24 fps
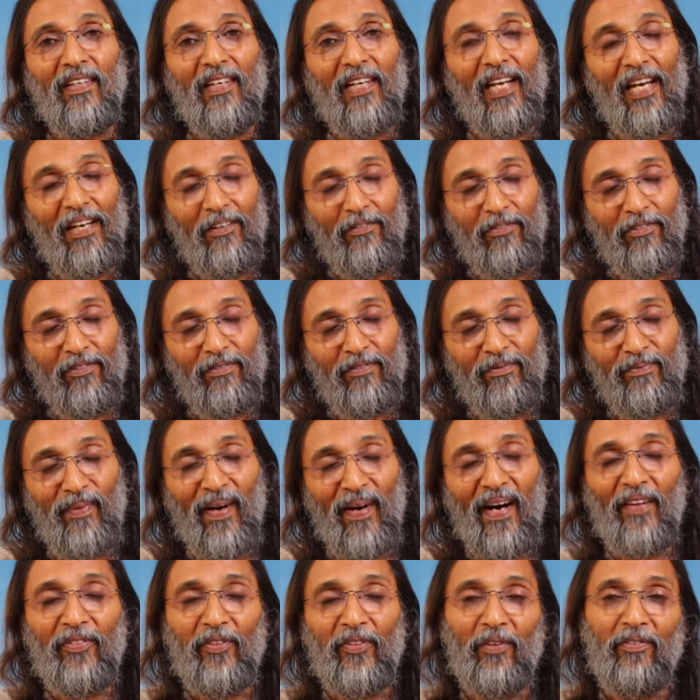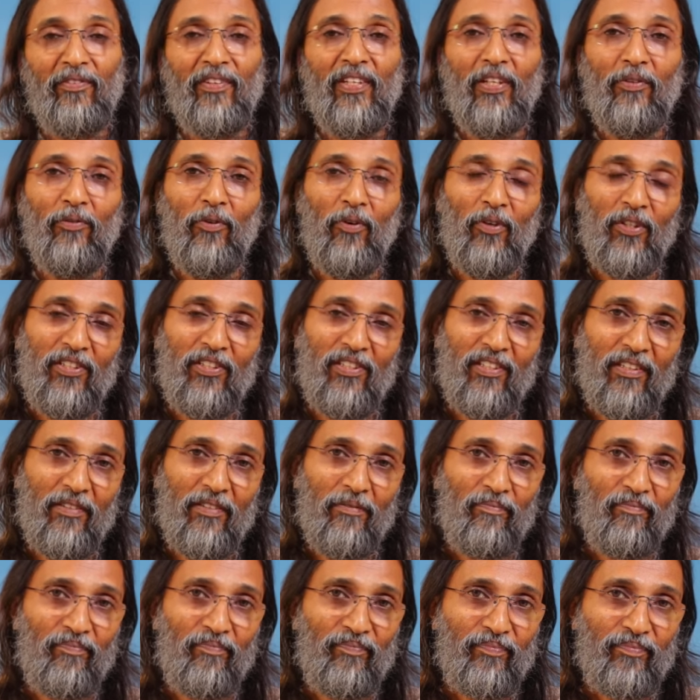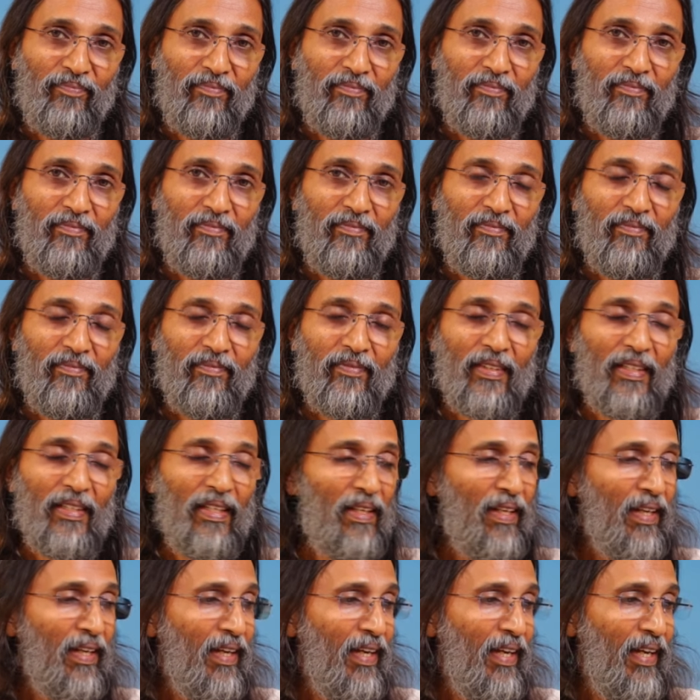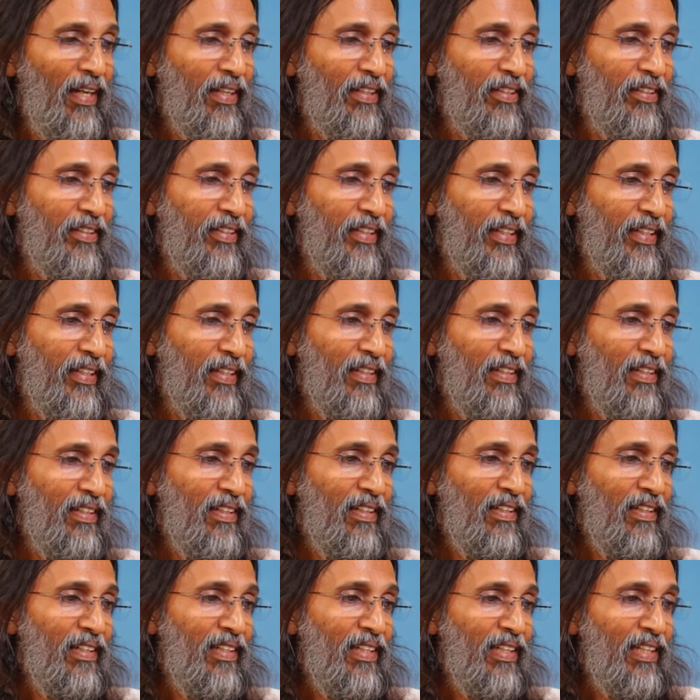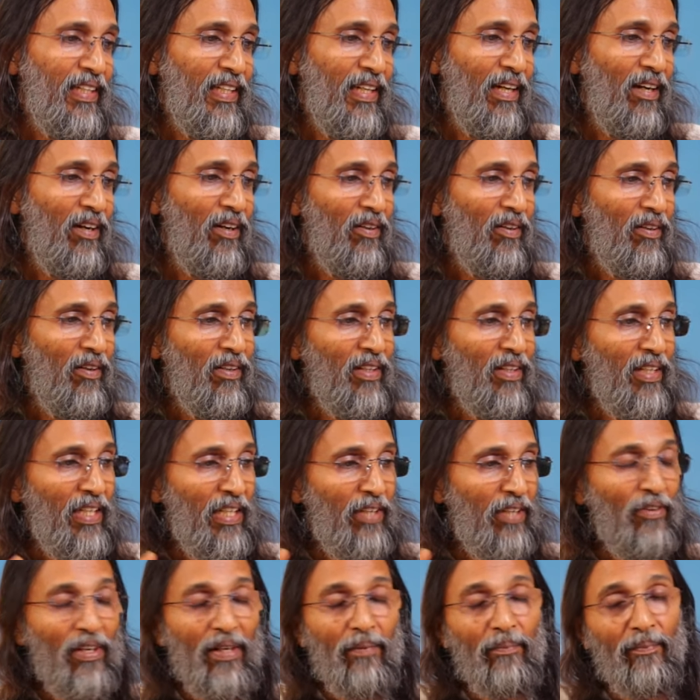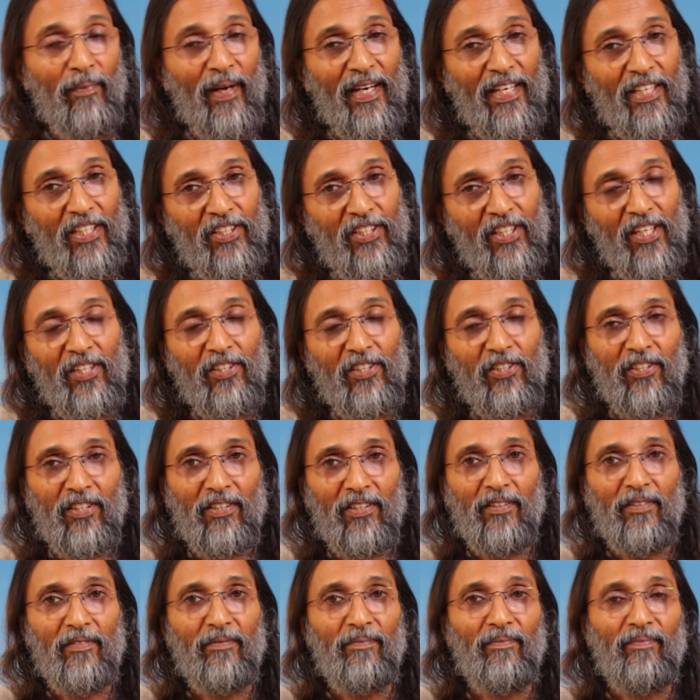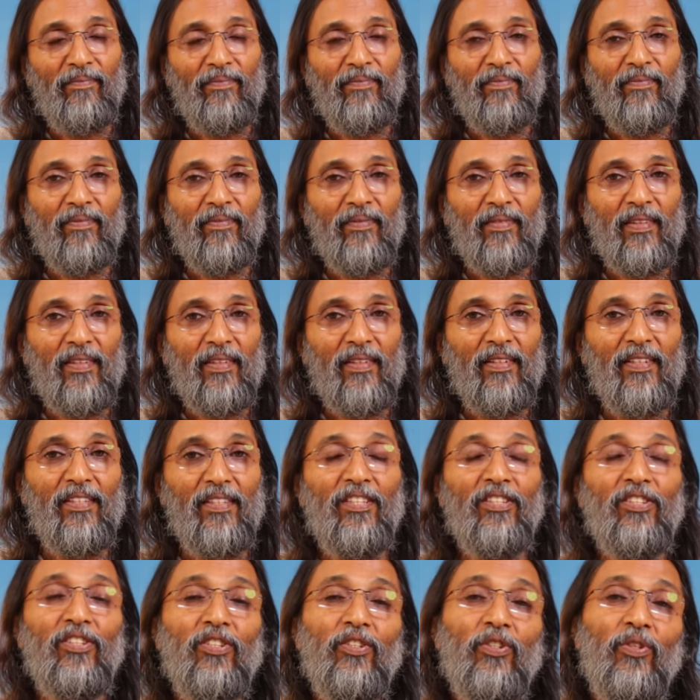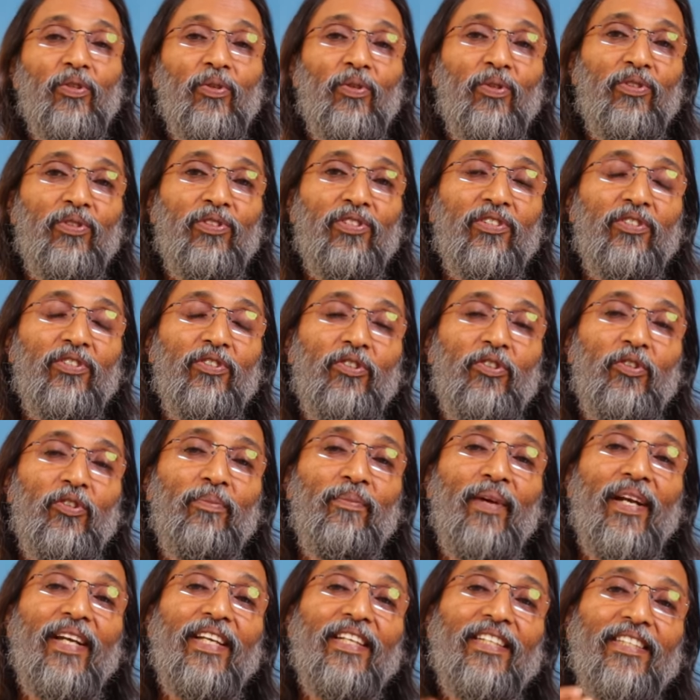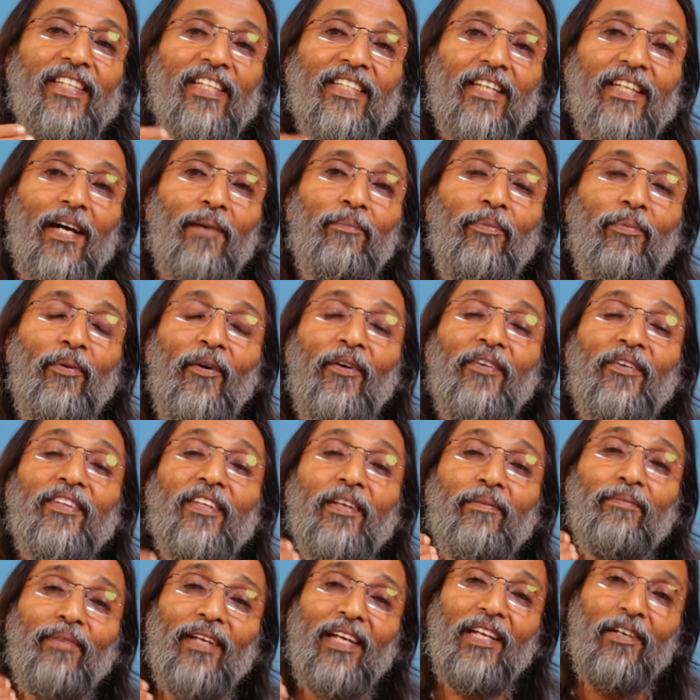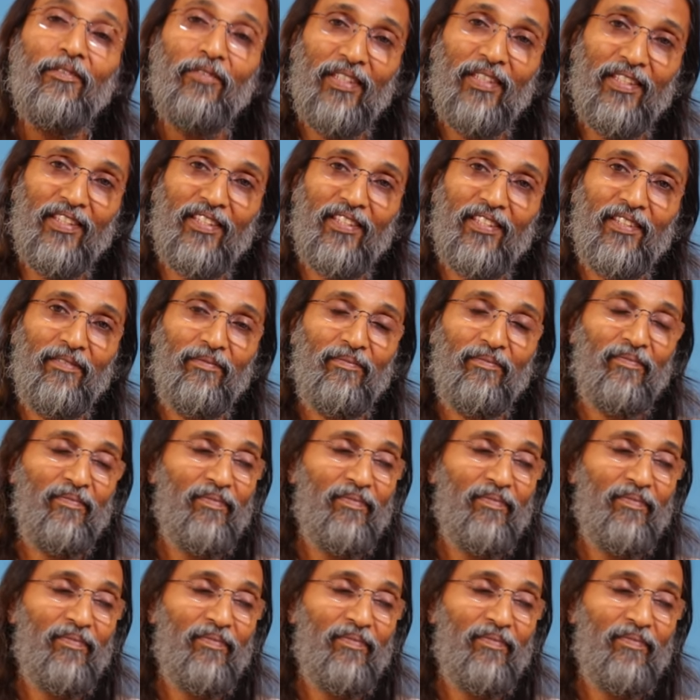love, path of devotion. And even meditation is used to meditate upon the beloved.